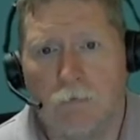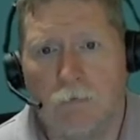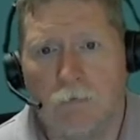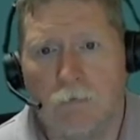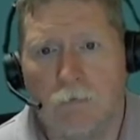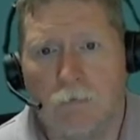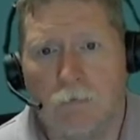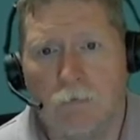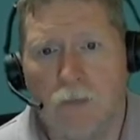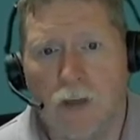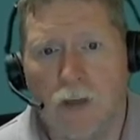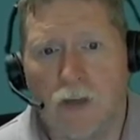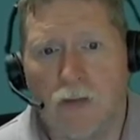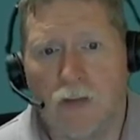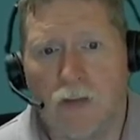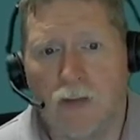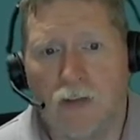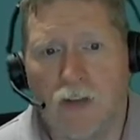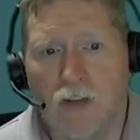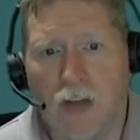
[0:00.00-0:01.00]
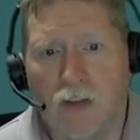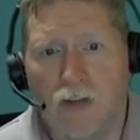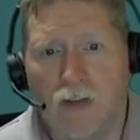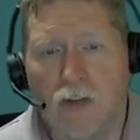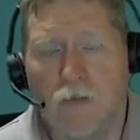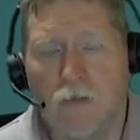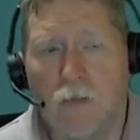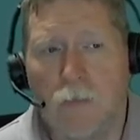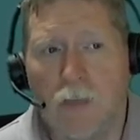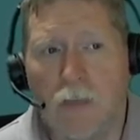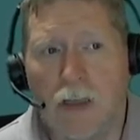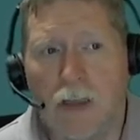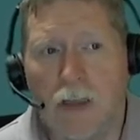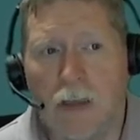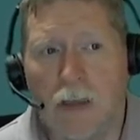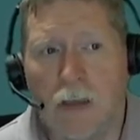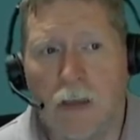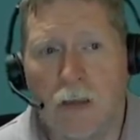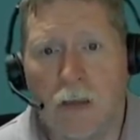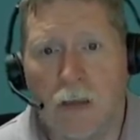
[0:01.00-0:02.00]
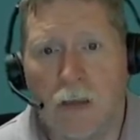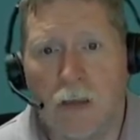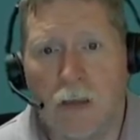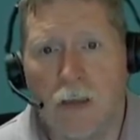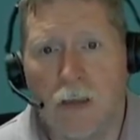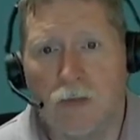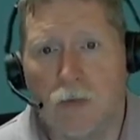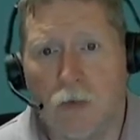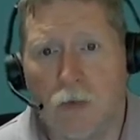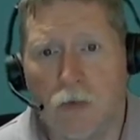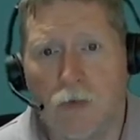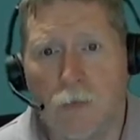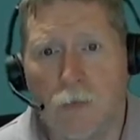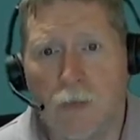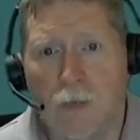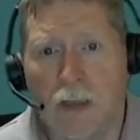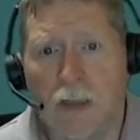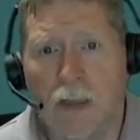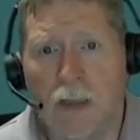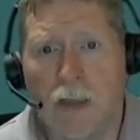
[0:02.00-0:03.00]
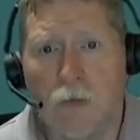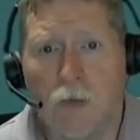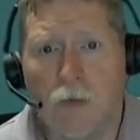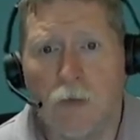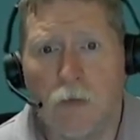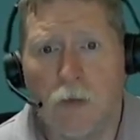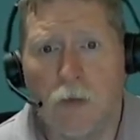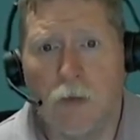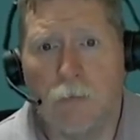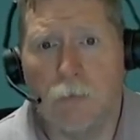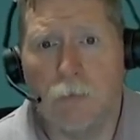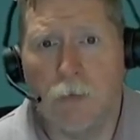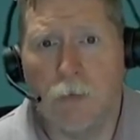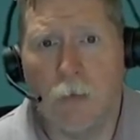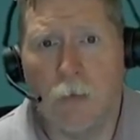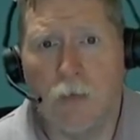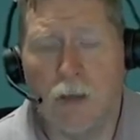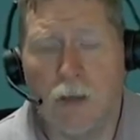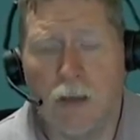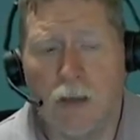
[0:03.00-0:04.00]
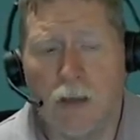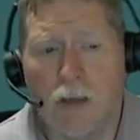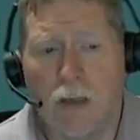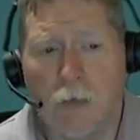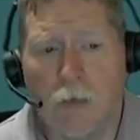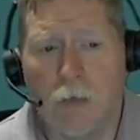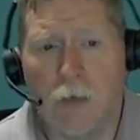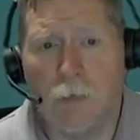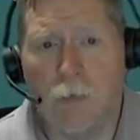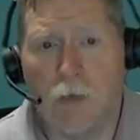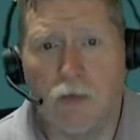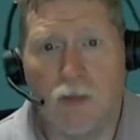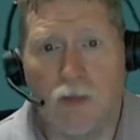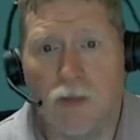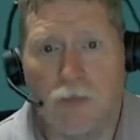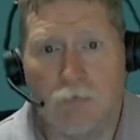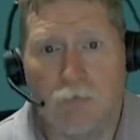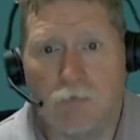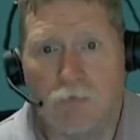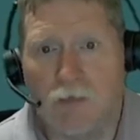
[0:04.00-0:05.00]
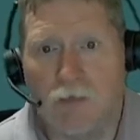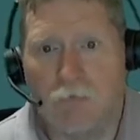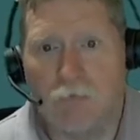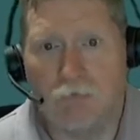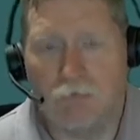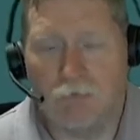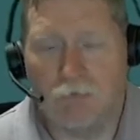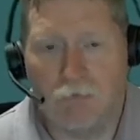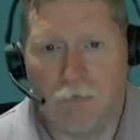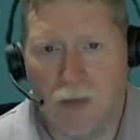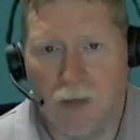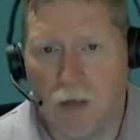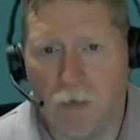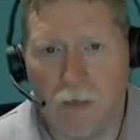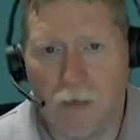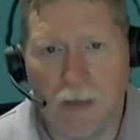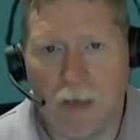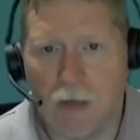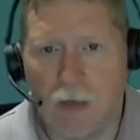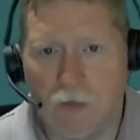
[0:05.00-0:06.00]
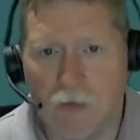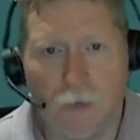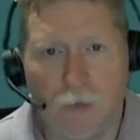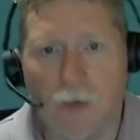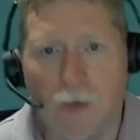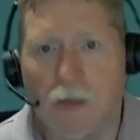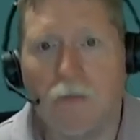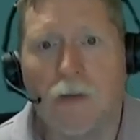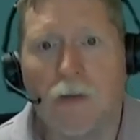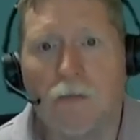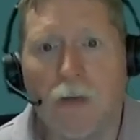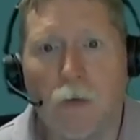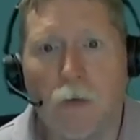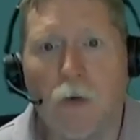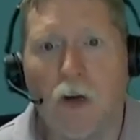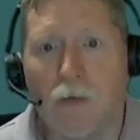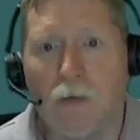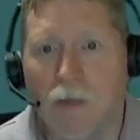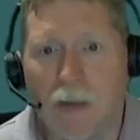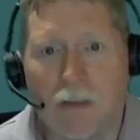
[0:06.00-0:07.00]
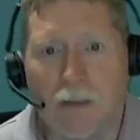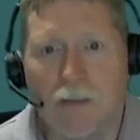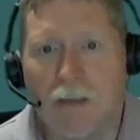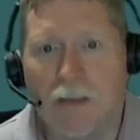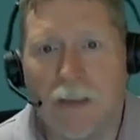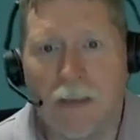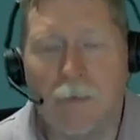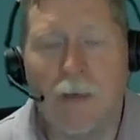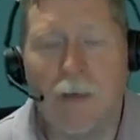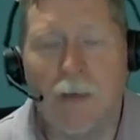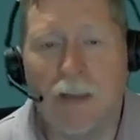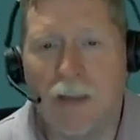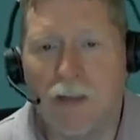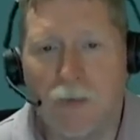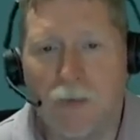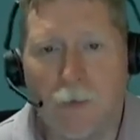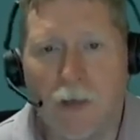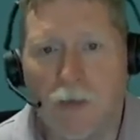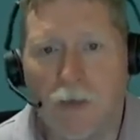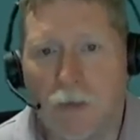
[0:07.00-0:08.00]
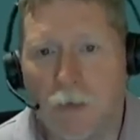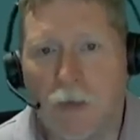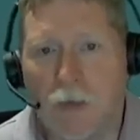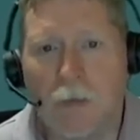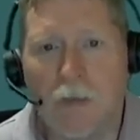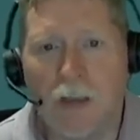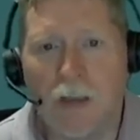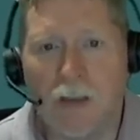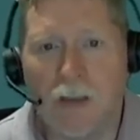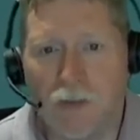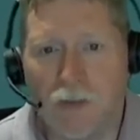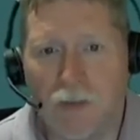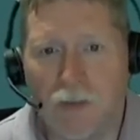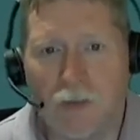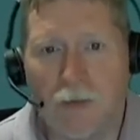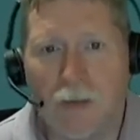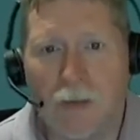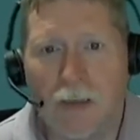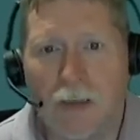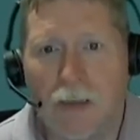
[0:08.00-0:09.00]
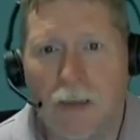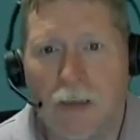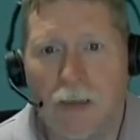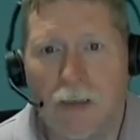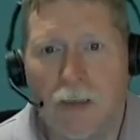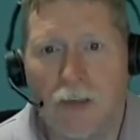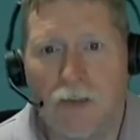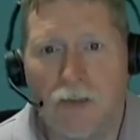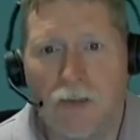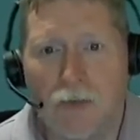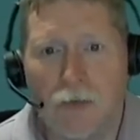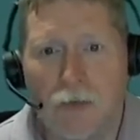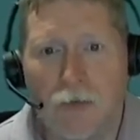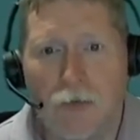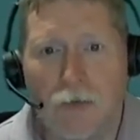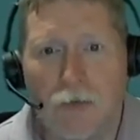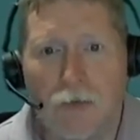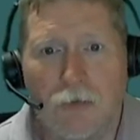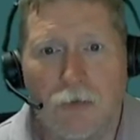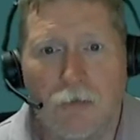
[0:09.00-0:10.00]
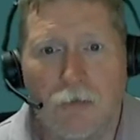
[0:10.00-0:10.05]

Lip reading: there is a section of a meeting towards the beginning where the public can come up and just tell the council whatever they want. Anybody can spend 3 minutes to,